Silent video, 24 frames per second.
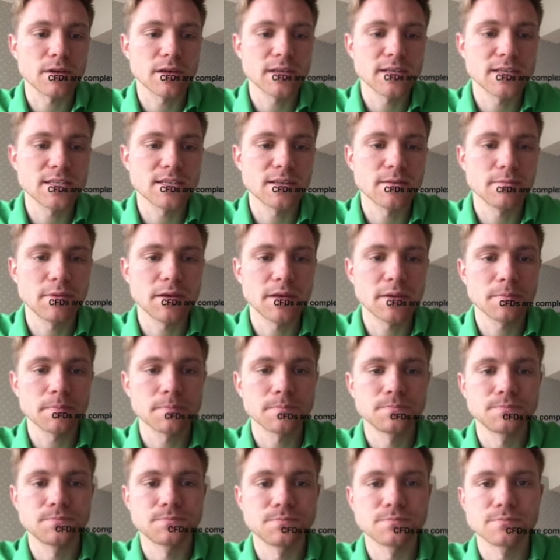ECB
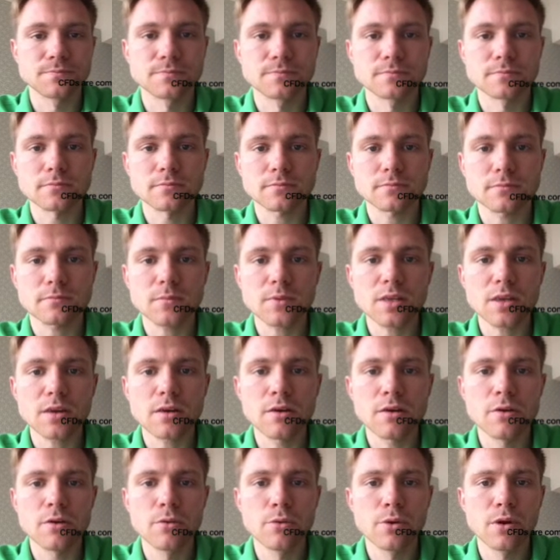
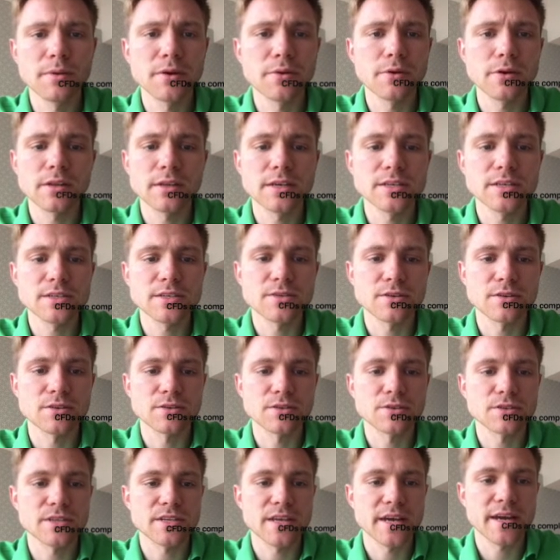will be released on
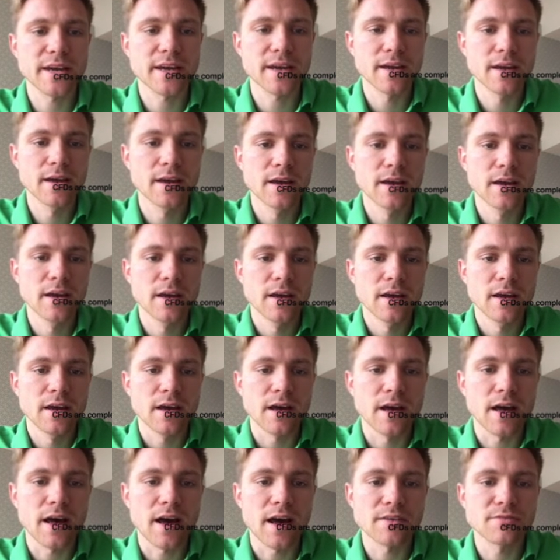Thursday
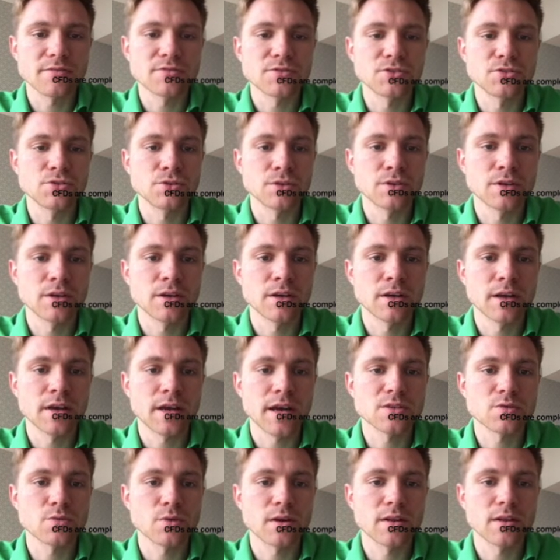afternoon,
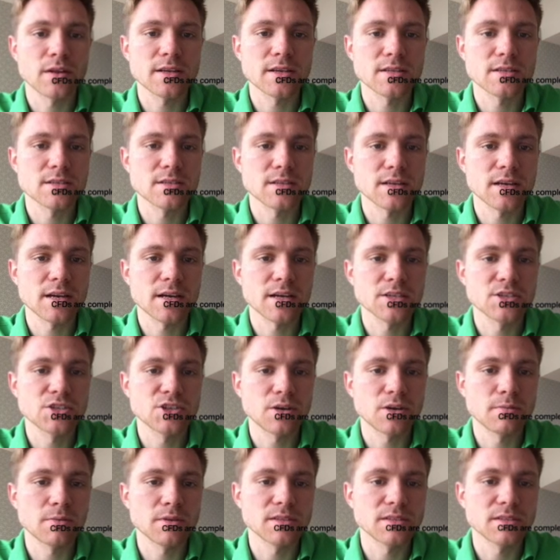as well as uh,
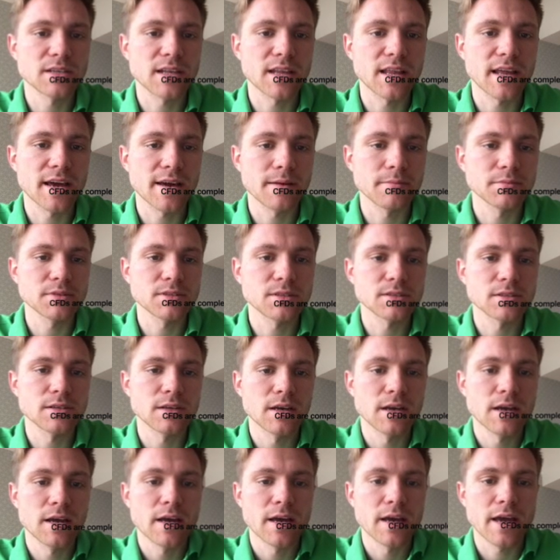jobless claims
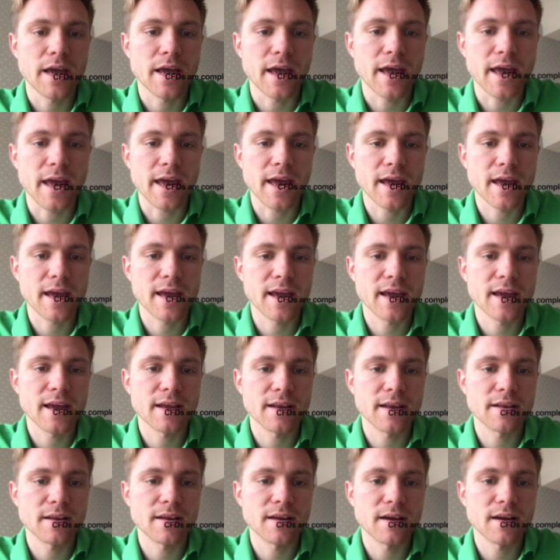and